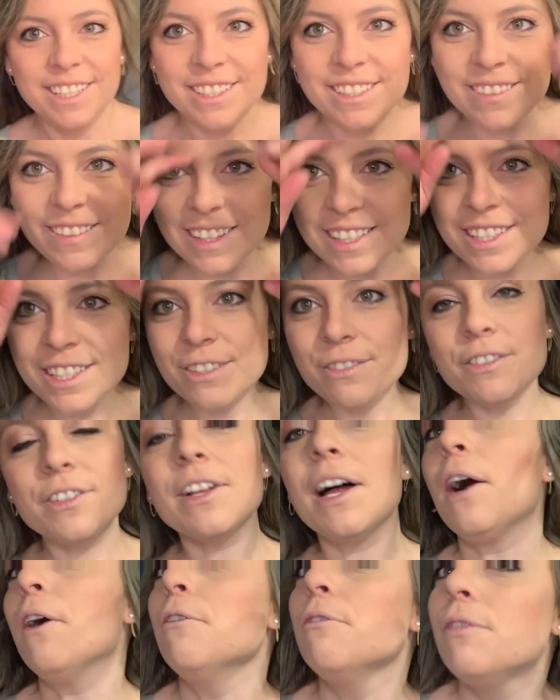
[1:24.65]
So that's the full
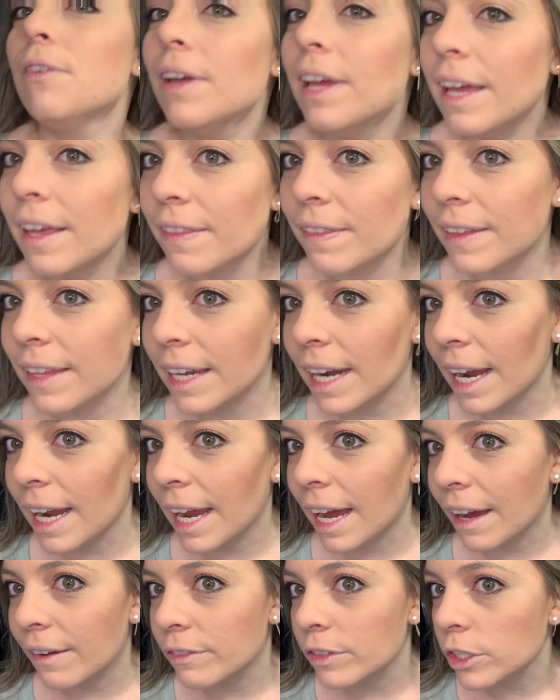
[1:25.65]
outfit. And then I
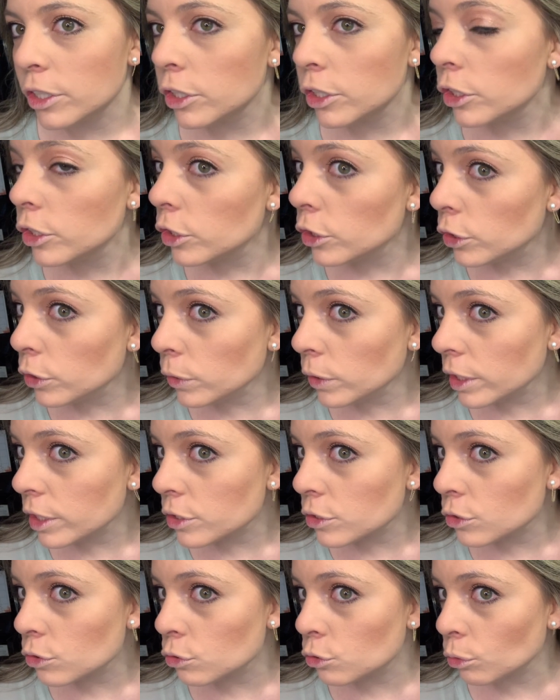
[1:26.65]
have the
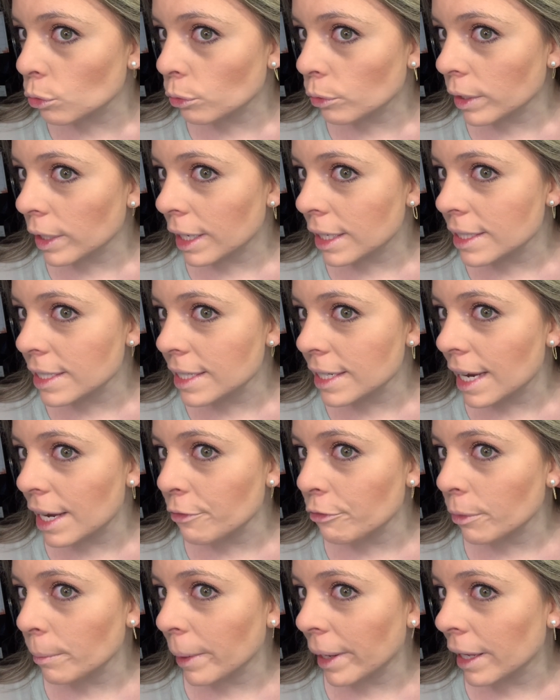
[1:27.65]
cutest jewelry on today
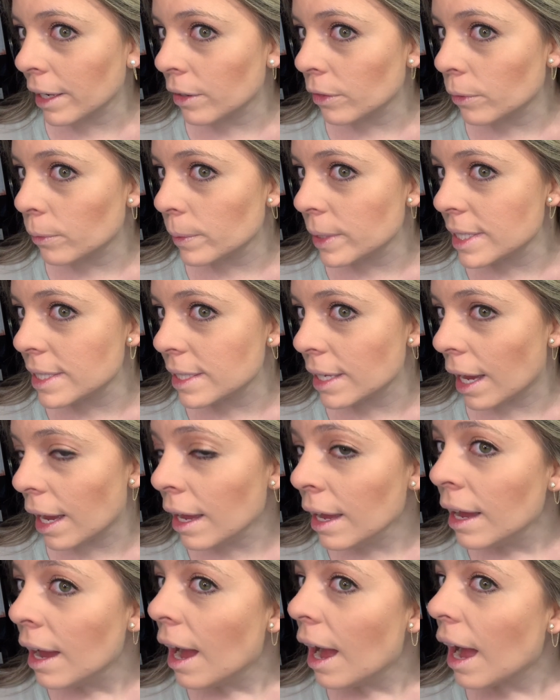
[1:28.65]
from Ana Luisa.
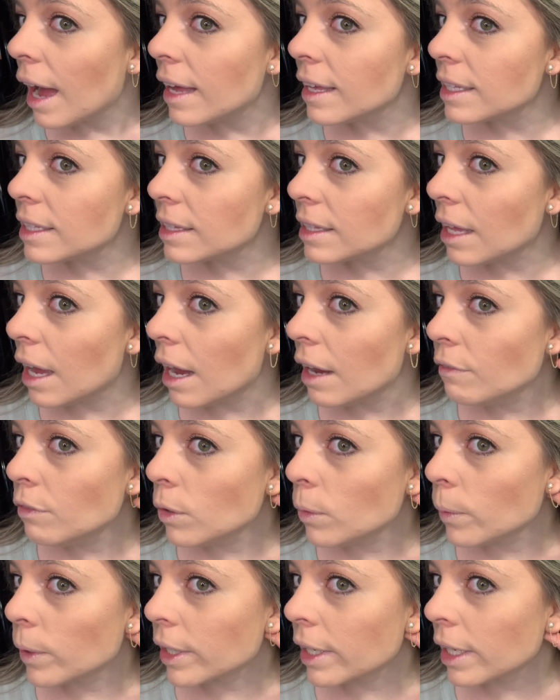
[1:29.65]
I love
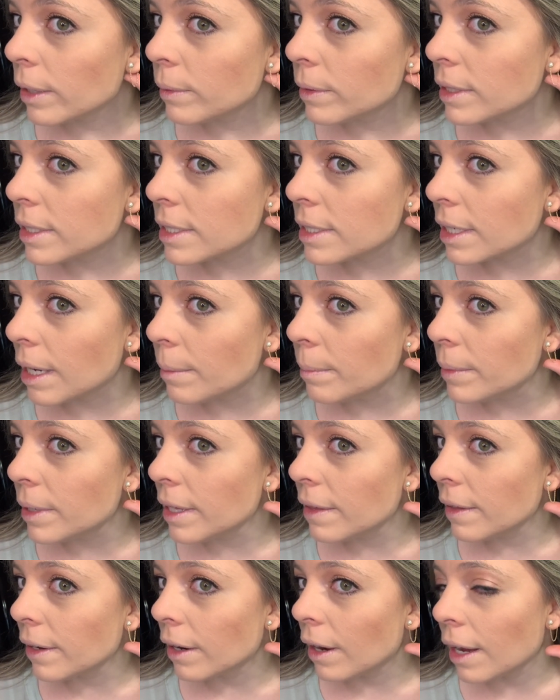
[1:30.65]
working with this company.
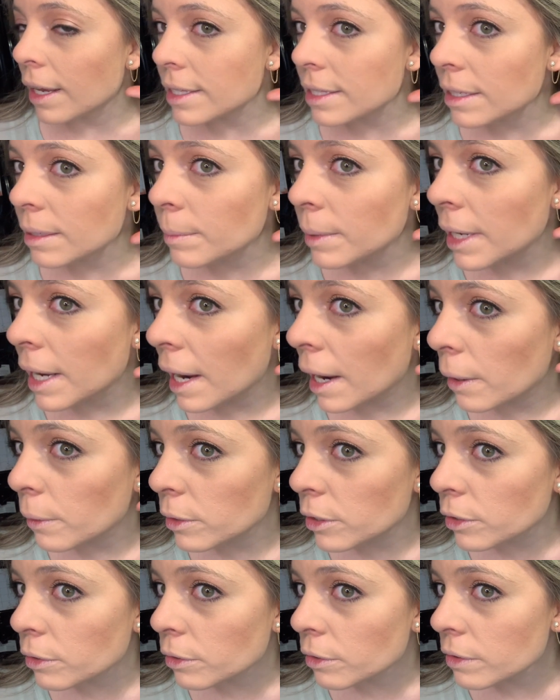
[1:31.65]
They're awesome. And how
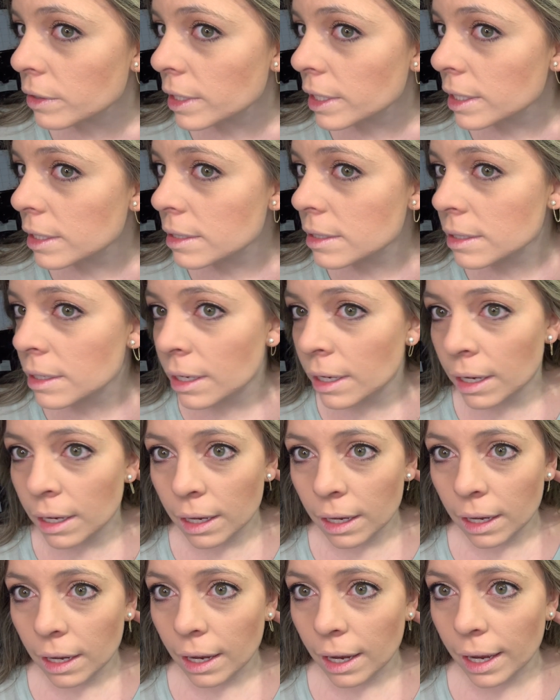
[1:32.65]
cute are these?
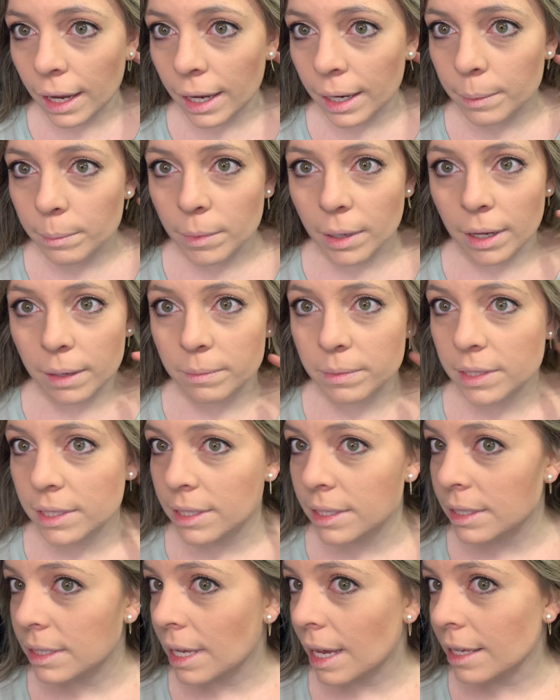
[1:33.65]
I'm
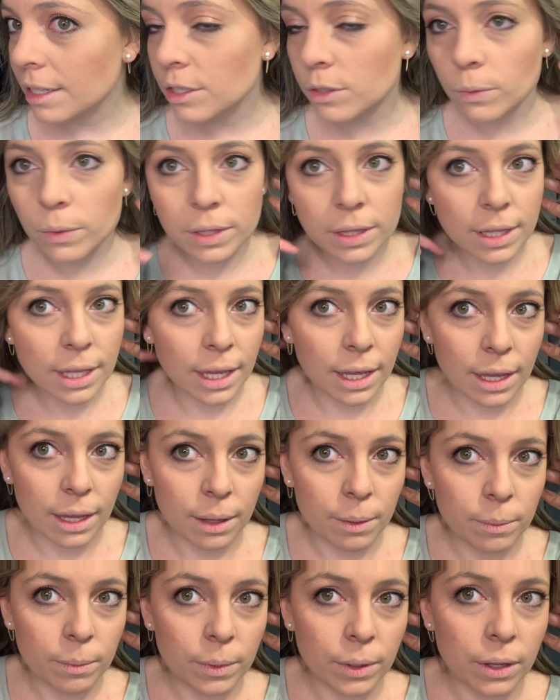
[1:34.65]
obsessed with
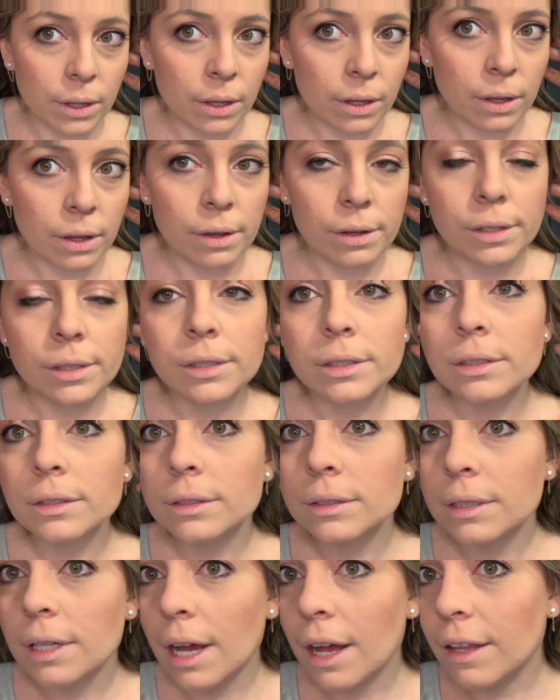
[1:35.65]
them.
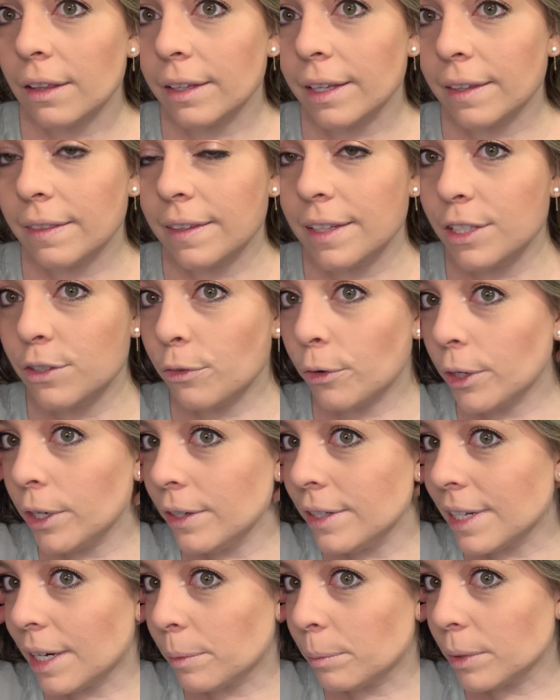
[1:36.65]
I'll link these for
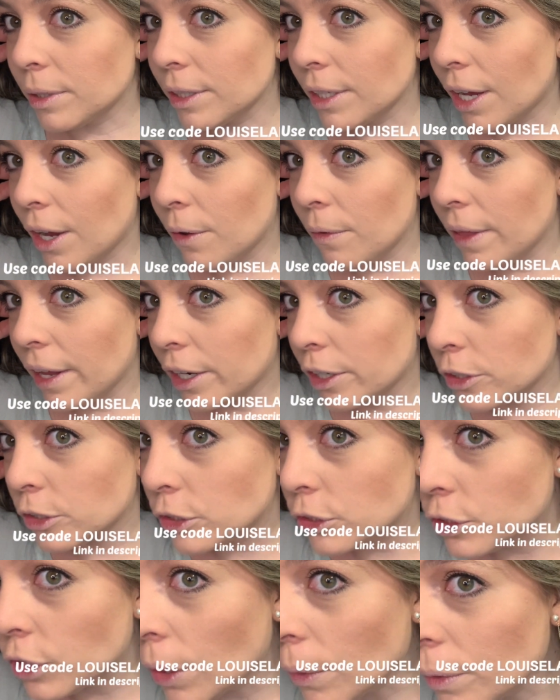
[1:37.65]
you down below. They are
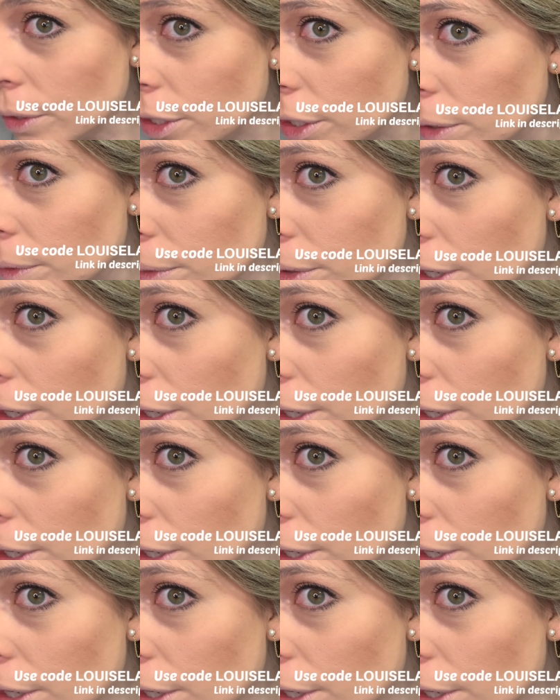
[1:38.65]
so cute.